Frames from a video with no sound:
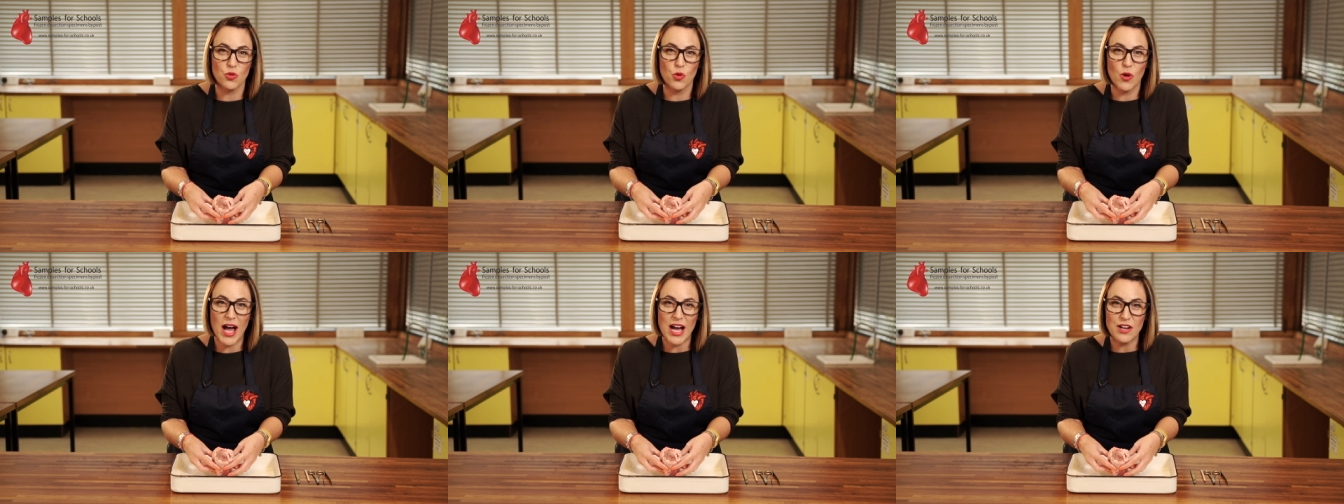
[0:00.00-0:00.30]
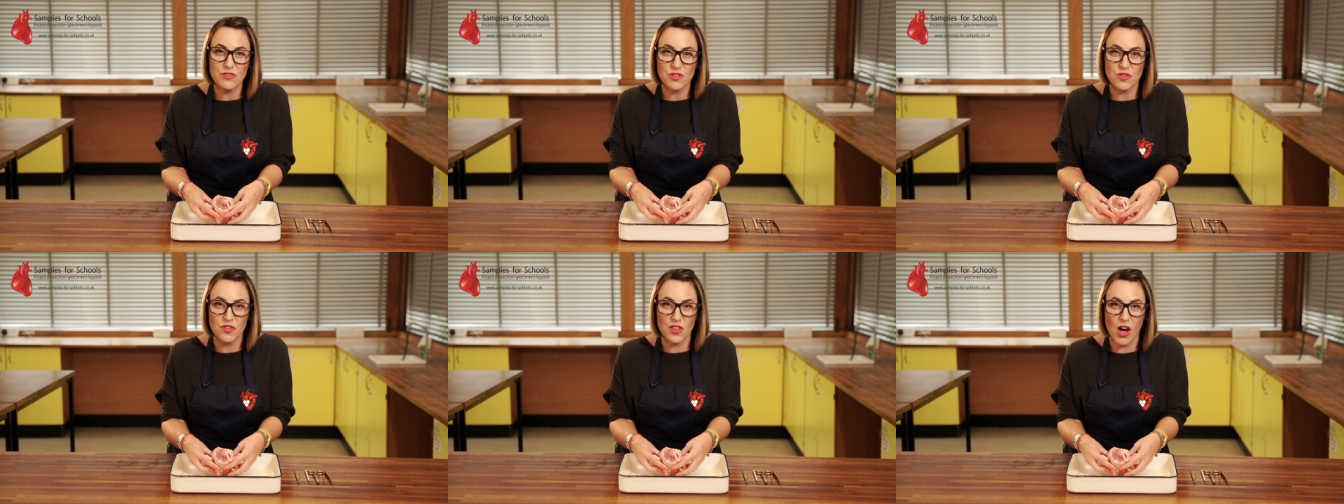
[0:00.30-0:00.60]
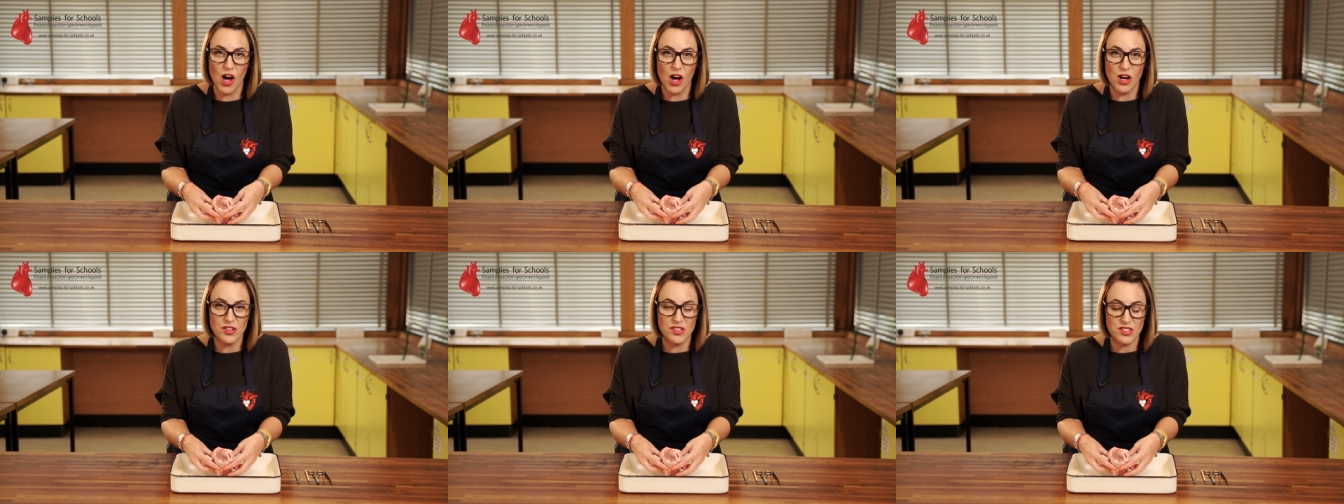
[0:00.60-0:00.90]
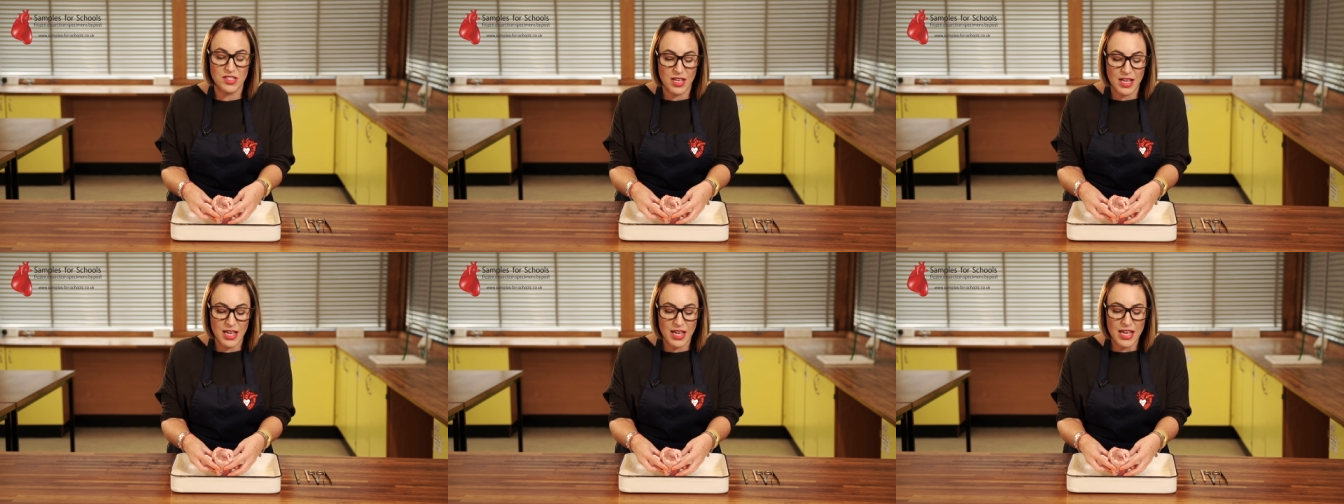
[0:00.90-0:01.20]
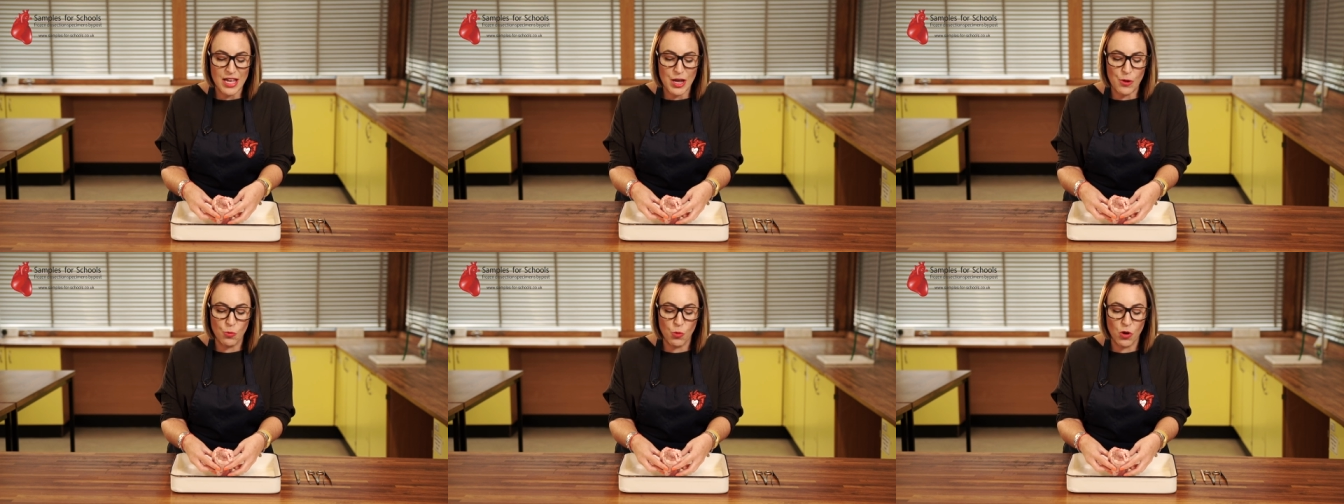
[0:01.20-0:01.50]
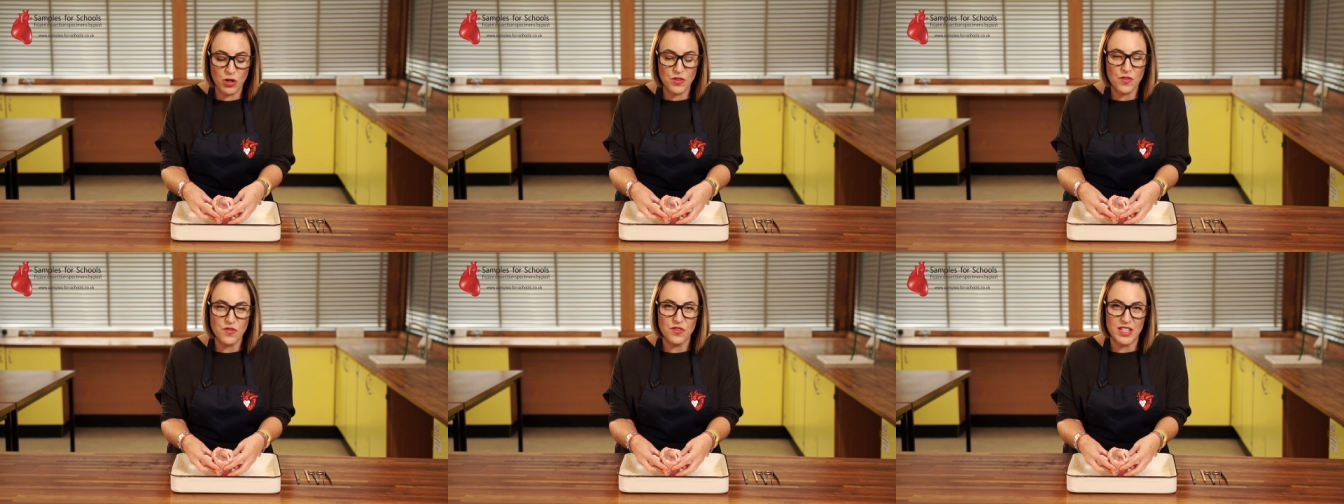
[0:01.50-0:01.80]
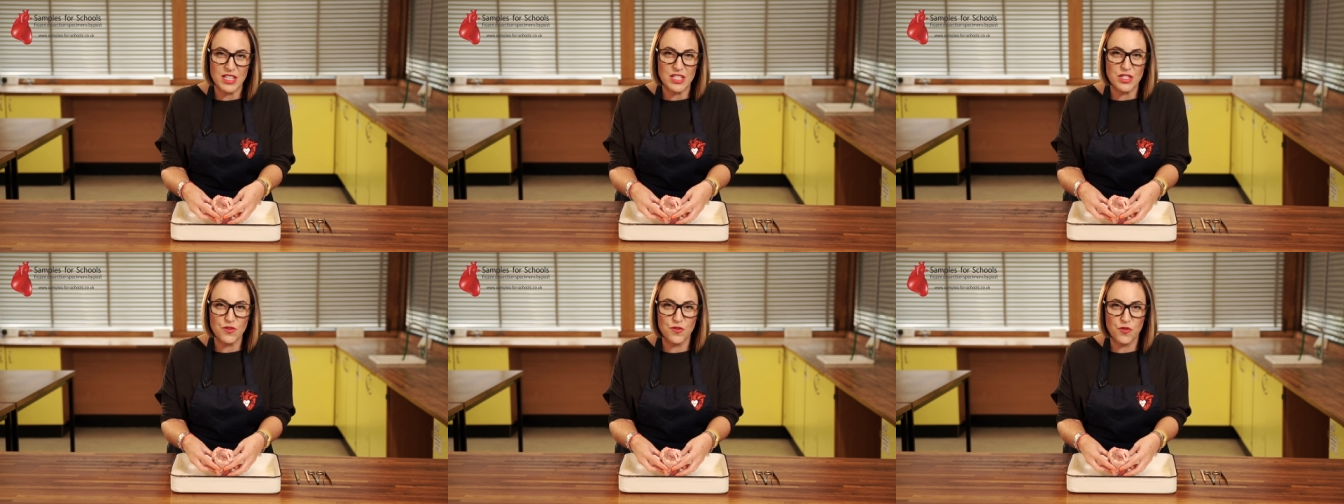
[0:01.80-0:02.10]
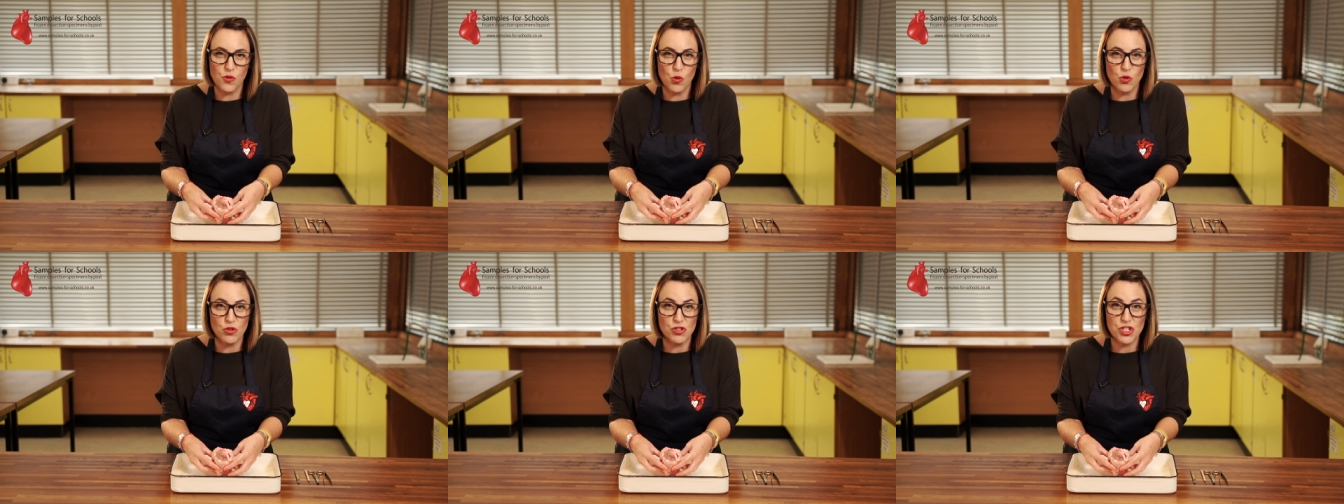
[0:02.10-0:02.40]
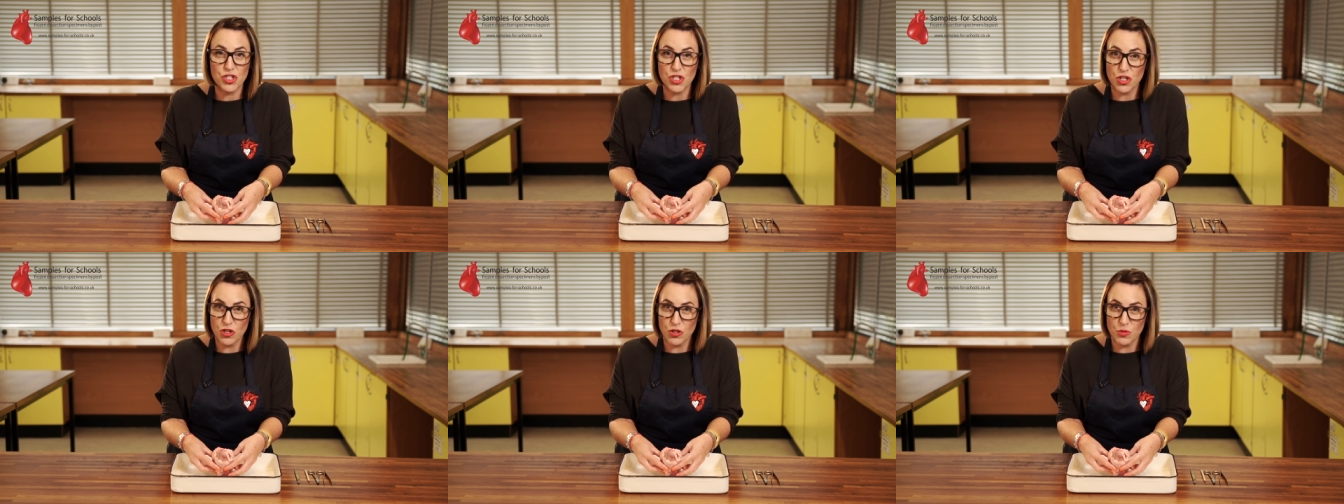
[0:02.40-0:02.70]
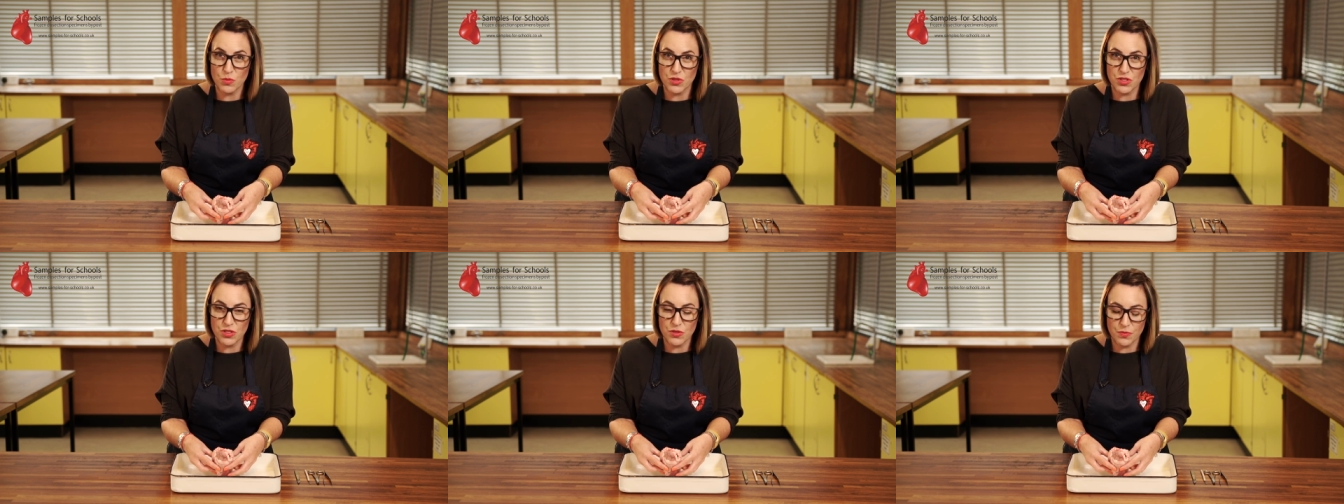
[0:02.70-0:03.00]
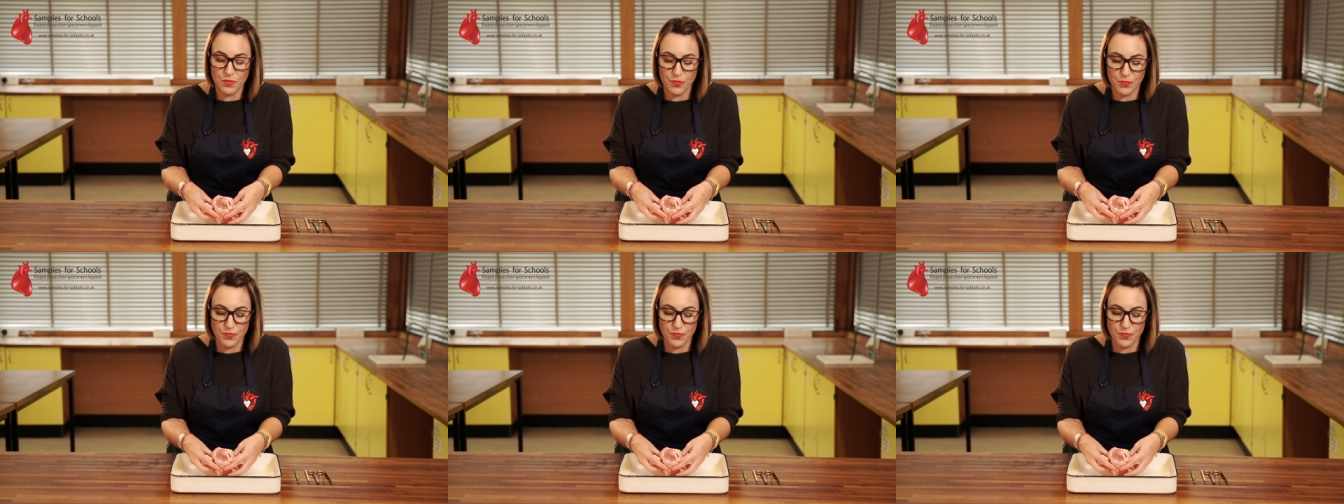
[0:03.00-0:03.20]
or out of the heart in one of these four tubes.